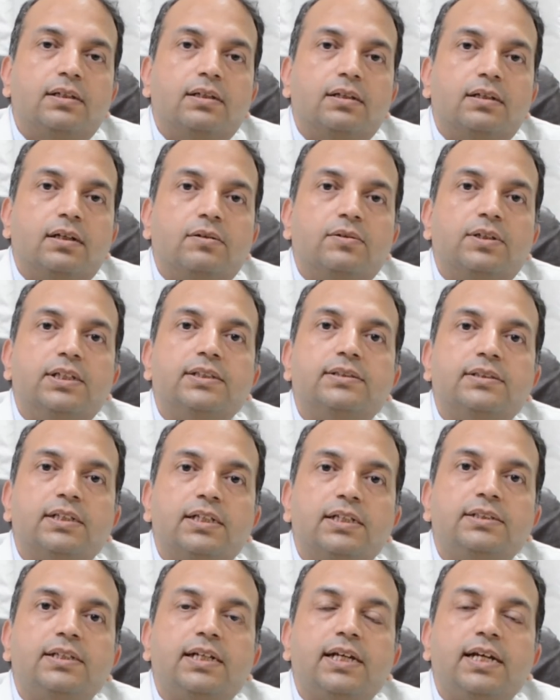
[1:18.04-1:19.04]
Now this
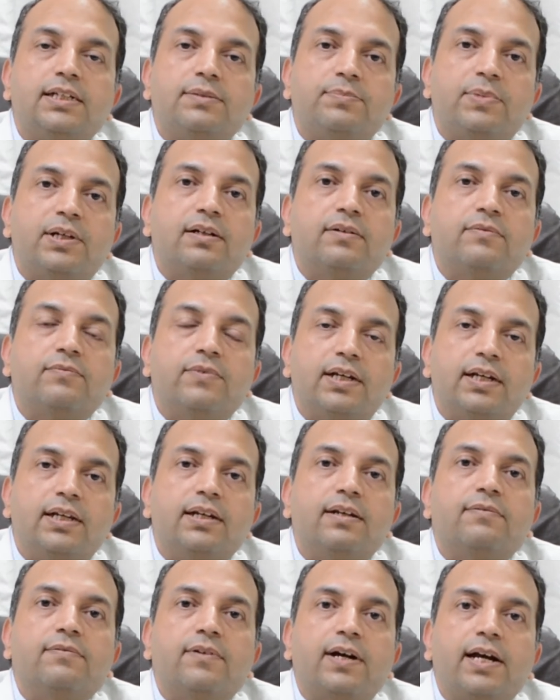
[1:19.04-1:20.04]
surgery has become
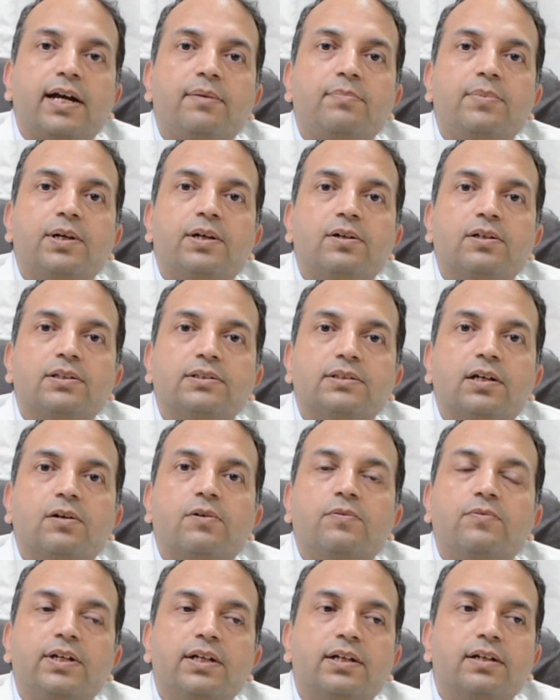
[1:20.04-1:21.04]
very refined because
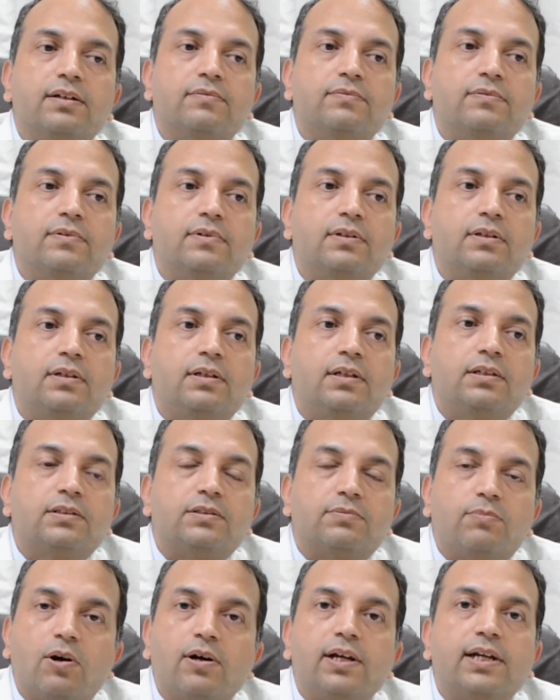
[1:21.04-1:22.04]
now we have
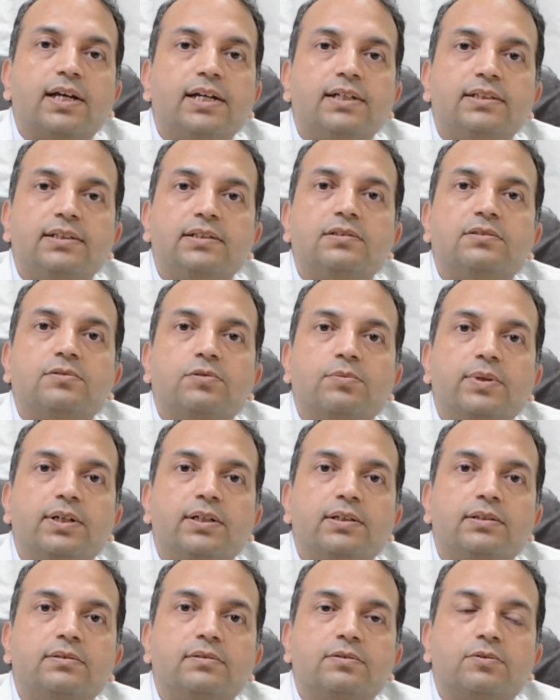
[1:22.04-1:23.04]
small gauge
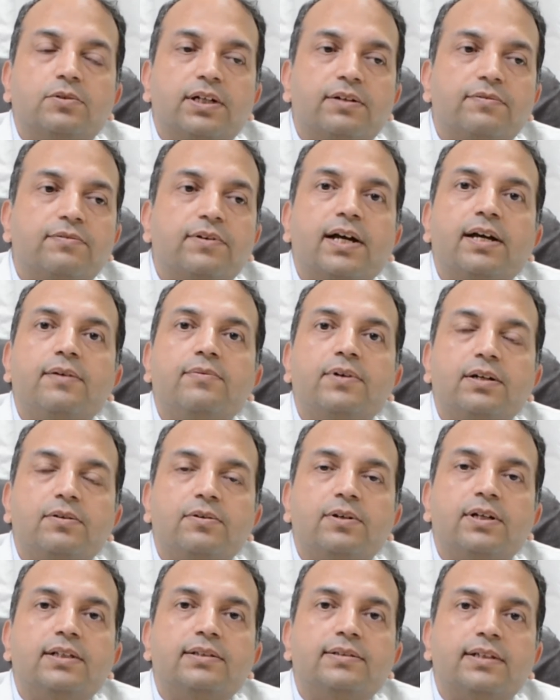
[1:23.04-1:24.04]
instruments, 25 and
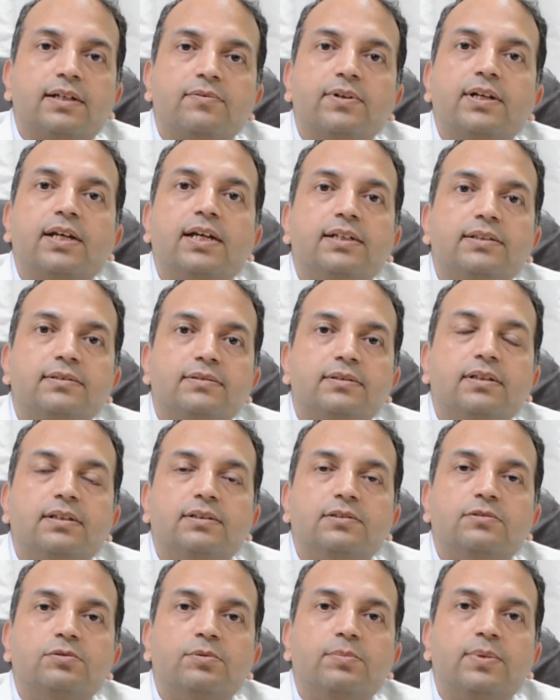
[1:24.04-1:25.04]
27 gauge
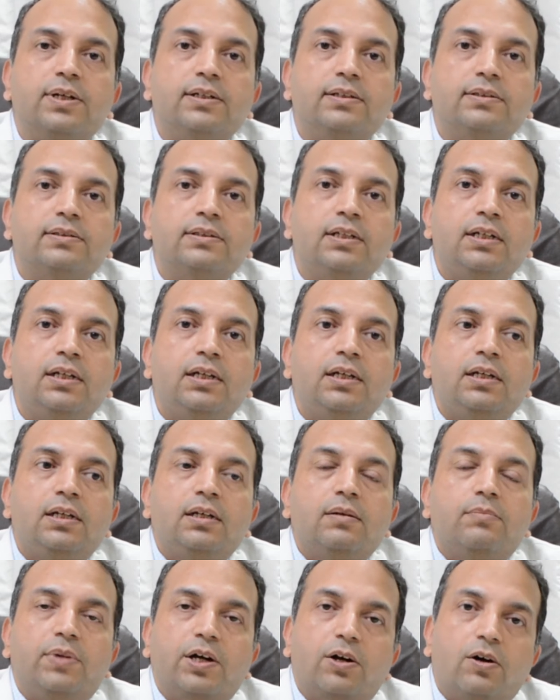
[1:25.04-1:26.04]
instruments.
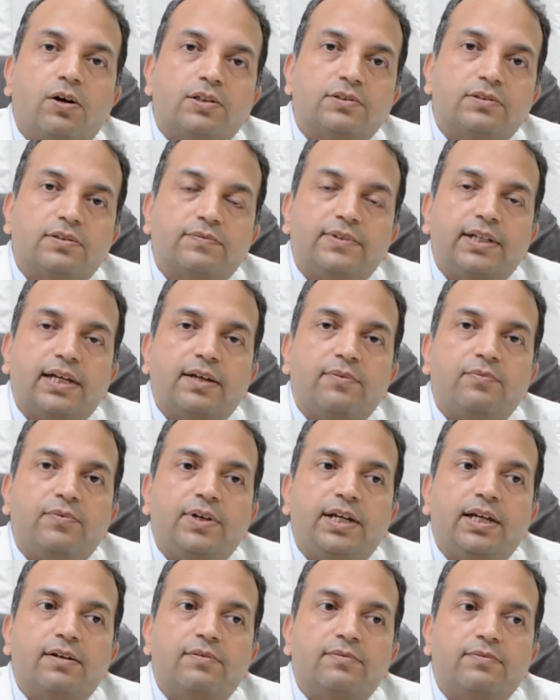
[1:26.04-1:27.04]
Because of them,
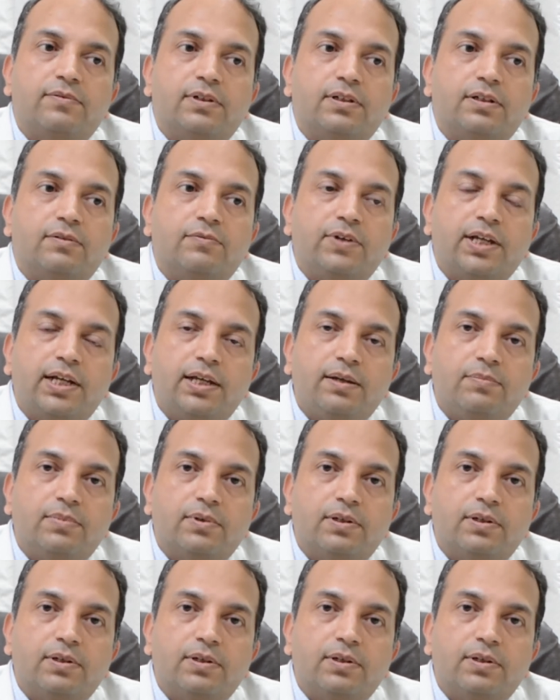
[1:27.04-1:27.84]
we have a very